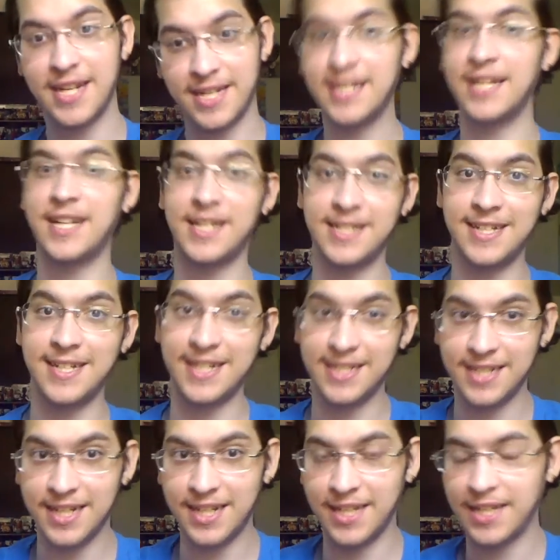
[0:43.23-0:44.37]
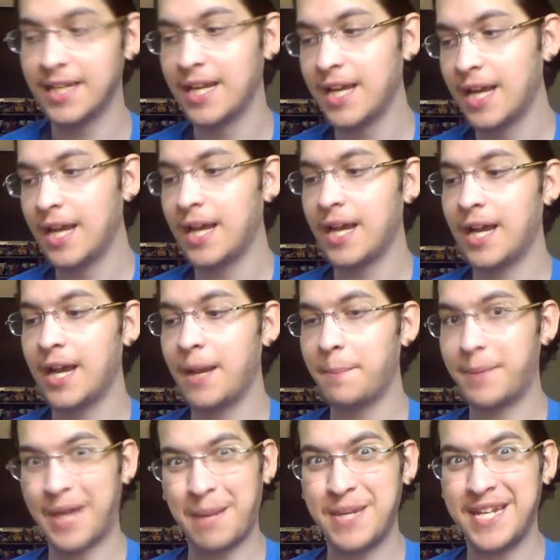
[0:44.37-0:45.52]
and dying and dying and dying. But
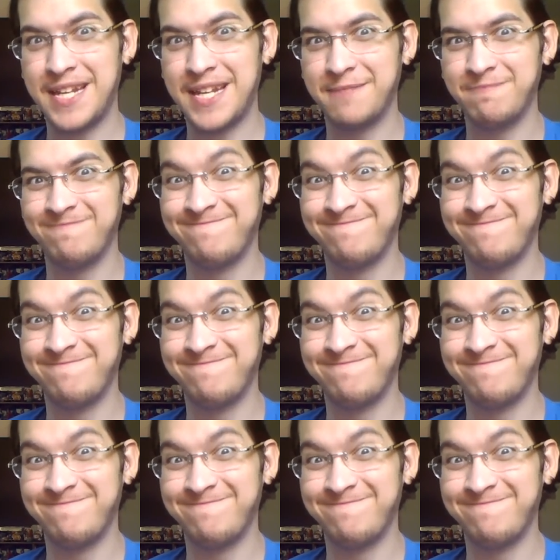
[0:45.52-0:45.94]
I beat it.